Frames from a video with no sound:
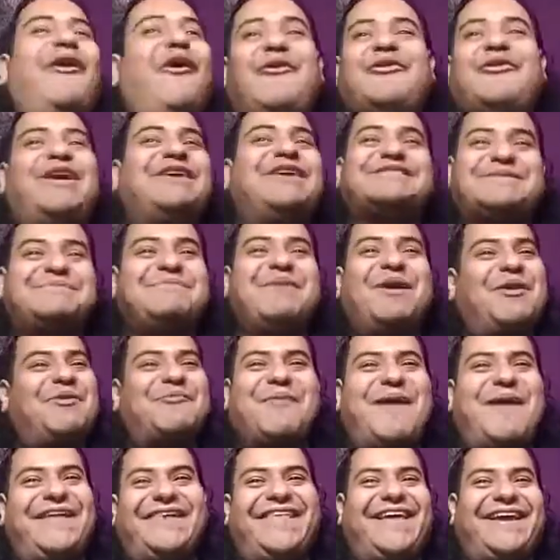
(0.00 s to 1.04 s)
oh, that's a metal
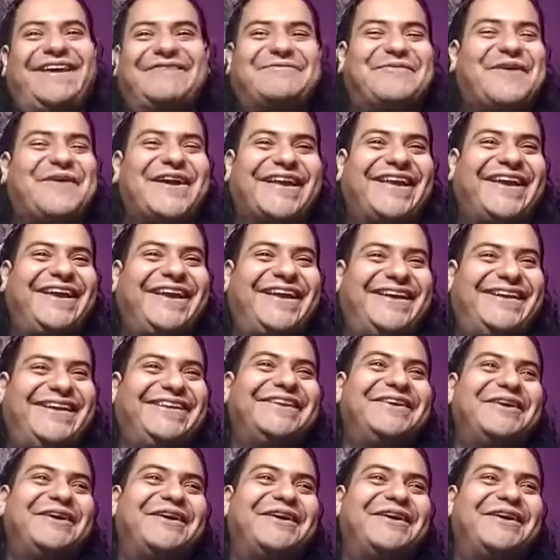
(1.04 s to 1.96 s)
band. Like fucking